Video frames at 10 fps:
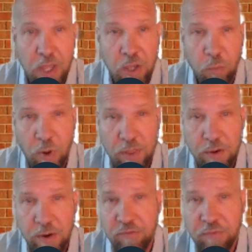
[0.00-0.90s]
whether at
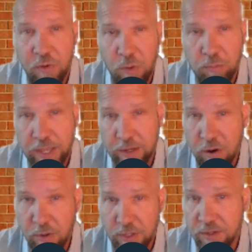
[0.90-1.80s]
a firm like
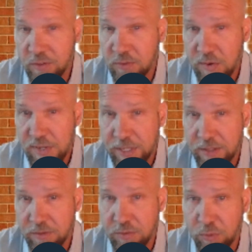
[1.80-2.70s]
Hardin &
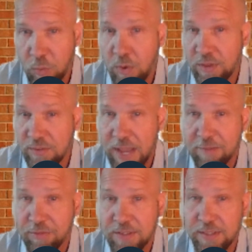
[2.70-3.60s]
Associates or the staff
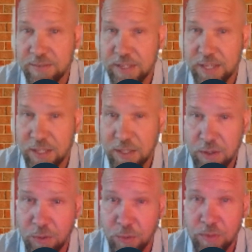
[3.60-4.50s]
at
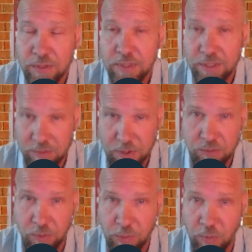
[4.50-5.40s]
TCEQ, is
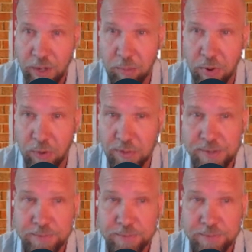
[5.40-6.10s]
also a great approach.